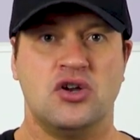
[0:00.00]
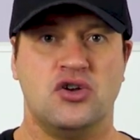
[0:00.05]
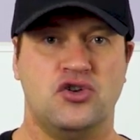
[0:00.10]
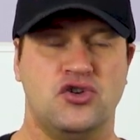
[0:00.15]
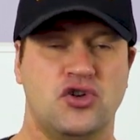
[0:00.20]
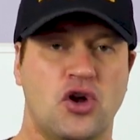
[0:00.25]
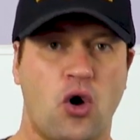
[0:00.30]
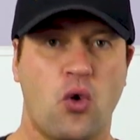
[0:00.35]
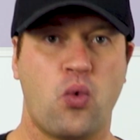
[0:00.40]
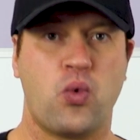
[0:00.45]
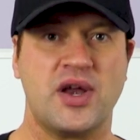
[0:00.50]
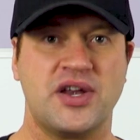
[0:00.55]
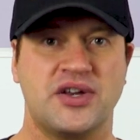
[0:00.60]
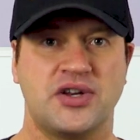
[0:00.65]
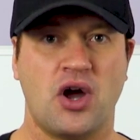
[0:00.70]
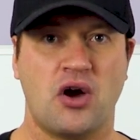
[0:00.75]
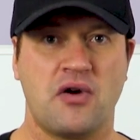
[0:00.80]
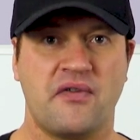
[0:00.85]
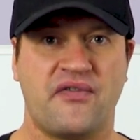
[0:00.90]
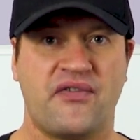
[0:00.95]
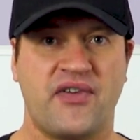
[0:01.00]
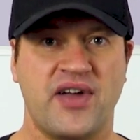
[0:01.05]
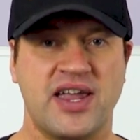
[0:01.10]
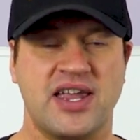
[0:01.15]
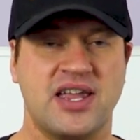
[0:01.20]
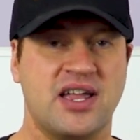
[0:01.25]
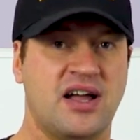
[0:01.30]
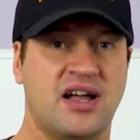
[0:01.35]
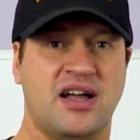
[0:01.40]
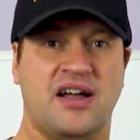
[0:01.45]
no win, no
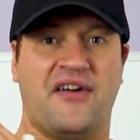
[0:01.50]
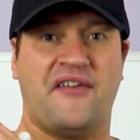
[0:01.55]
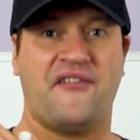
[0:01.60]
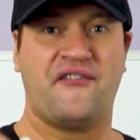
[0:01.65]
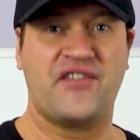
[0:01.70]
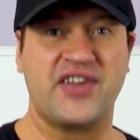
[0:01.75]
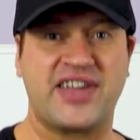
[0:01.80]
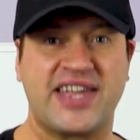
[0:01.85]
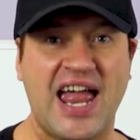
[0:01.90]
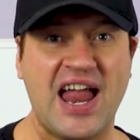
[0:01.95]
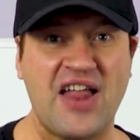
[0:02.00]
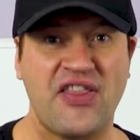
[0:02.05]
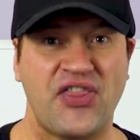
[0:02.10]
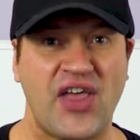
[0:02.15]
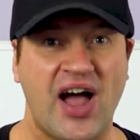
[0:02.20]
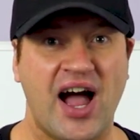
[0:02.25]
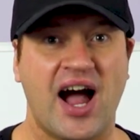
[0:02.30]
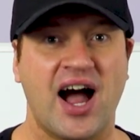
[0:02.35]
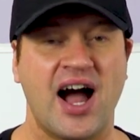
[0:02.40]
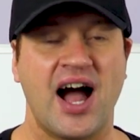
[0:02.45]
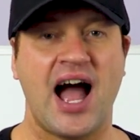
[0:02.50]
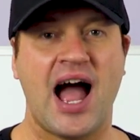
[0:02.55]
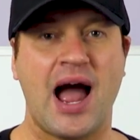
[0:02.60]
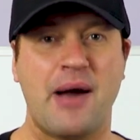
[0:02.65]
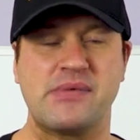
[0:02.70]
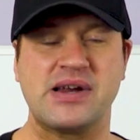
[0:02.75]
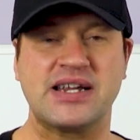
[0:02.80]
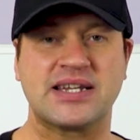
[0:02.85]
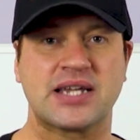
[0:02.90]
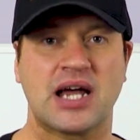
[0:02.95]
fee? Forget that. How
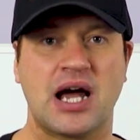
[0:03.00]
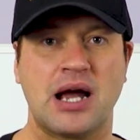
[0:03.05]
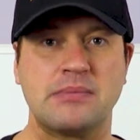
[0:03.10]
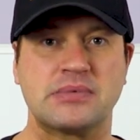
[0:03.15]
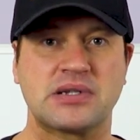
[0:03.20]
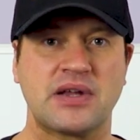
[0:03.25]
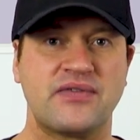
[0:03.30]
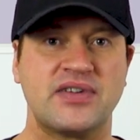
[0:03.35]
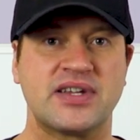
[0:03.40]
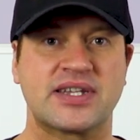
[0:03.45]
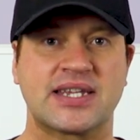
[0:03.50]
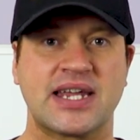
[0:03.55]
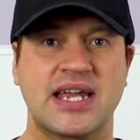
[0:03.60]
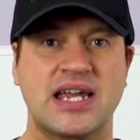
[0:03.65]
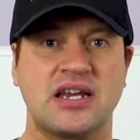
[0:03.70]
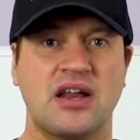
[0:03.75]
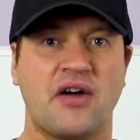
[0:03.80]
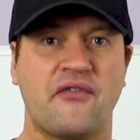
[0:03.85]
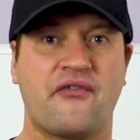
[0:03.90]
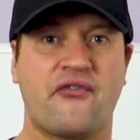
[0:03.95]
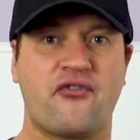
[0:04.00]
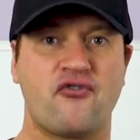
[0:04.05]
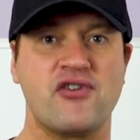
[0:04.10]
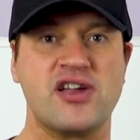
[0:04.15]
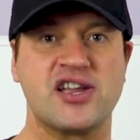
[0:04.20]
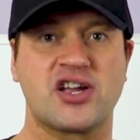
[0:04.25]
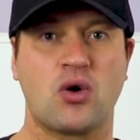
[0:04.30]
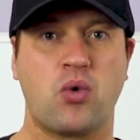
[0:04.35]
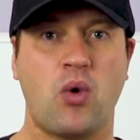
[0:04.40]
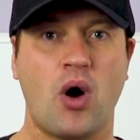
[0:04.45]
many times have you seen
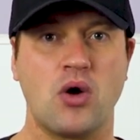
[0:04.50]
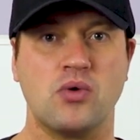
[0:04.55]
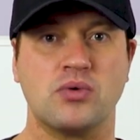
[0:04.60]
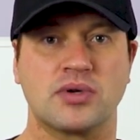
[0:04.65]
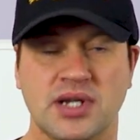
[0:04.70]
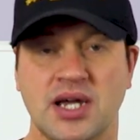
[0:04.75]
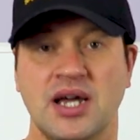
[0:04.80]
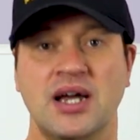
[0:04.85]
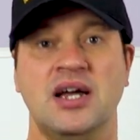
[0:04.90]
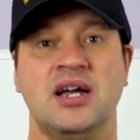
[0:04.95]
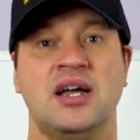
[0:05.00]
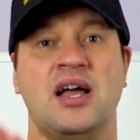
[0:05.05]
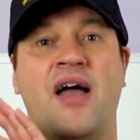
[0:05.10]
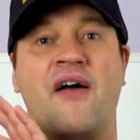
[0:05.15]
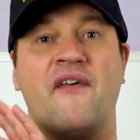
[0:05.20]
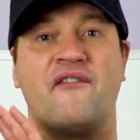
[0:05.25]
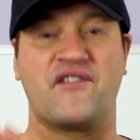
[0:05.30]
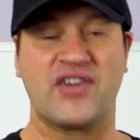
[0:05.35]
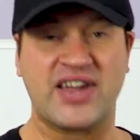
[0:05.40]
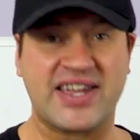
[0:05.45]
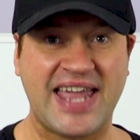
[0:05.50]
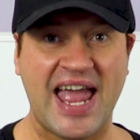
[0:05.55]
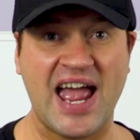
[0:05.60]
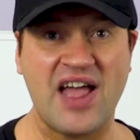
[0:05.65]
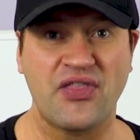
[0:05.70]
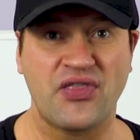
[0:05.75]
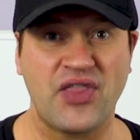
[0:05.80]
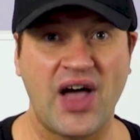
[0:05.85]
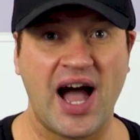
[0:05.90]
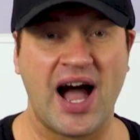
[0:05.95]
free quote?
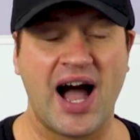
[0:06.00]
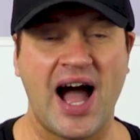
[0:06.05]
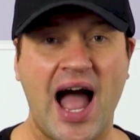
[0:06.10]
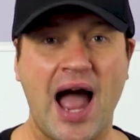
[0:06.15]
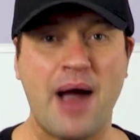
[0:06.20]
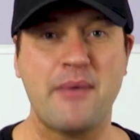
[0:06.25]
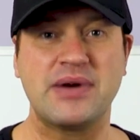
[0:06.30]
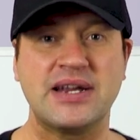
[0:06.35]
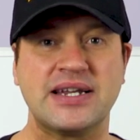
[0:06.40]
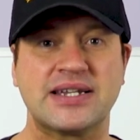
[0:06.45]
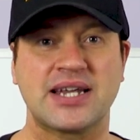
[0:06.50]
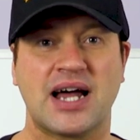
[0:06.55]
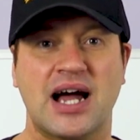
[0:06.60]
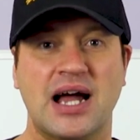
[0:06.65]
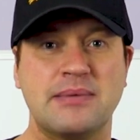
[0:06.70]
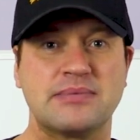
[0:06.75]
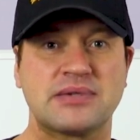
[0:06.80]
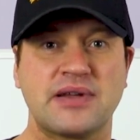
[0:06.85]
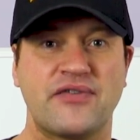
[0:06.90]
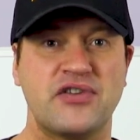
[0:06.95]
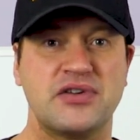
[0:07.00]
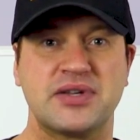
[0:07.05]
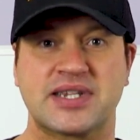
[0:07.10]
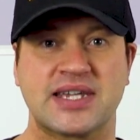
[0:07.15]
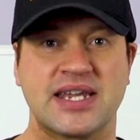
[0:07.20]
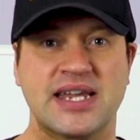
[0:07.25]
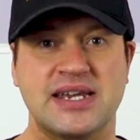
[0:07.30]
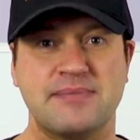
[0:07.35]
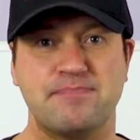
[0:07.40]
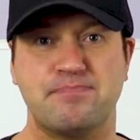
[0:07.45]
Forget that. How many times have you
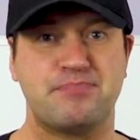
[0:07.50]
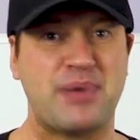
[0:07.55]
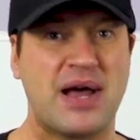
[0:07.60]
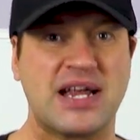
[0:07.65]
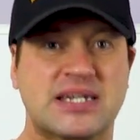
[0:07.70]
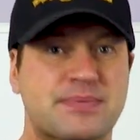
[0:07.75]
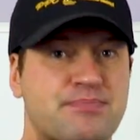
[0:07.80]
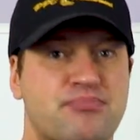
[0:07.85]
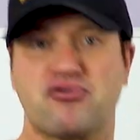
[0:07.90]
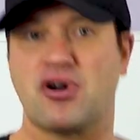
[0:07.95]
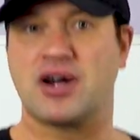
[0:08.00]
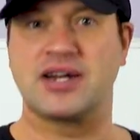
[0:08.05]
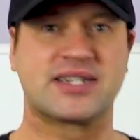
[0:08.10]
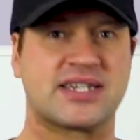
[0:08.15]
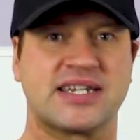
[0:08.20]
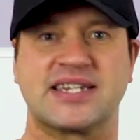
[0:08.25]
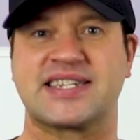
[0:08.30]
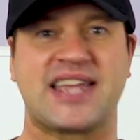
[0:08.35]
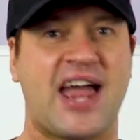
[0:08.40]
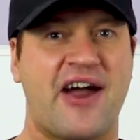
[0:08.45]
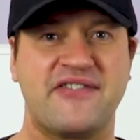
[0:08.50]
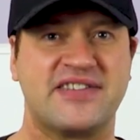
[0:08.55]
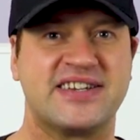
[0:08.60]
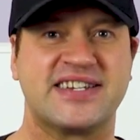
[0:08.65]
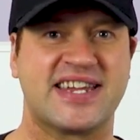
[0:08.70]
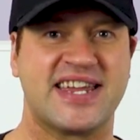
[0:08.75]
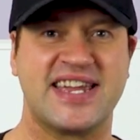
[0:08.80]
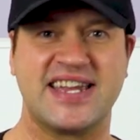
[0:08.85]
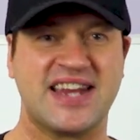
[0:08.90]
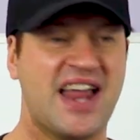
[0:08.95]
seen best prices
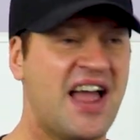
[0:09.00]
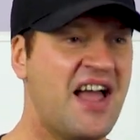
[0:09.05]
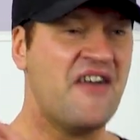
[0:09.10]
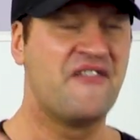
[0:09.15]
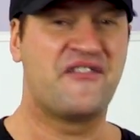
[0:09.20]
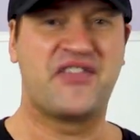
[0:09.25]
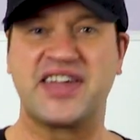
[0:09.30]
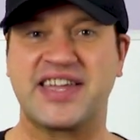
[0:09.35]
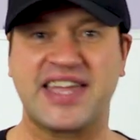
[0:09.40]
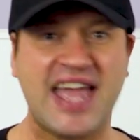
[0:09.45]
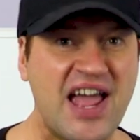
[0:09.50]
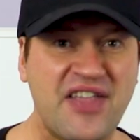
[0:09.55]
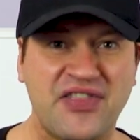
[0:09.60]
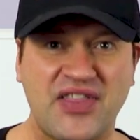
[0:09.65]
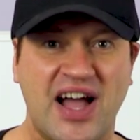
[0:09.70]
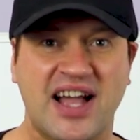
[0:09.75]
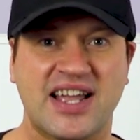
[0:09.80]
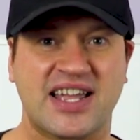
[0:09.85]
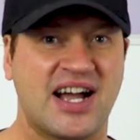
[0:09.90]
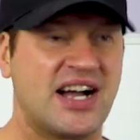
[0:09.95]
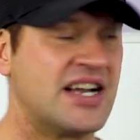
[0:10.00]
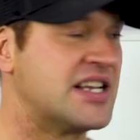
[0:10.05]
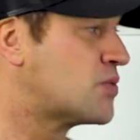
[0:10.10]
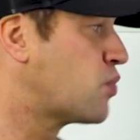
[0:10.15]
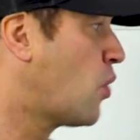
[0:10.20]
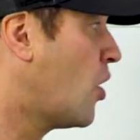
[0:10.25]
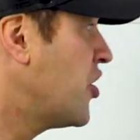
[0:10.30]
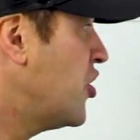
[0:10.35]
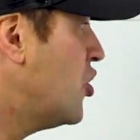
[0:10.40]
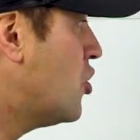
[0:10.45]
guaranteed? Forget that, guys.
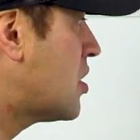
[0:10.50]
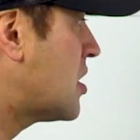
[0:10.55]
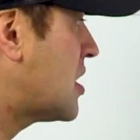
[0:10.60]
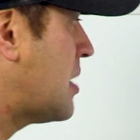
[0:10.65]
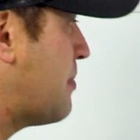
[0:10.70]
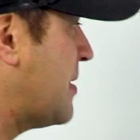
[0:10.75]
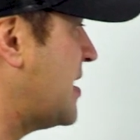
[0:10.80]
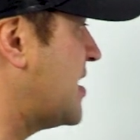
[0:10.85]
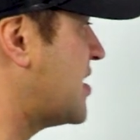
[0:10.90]
What you're going to be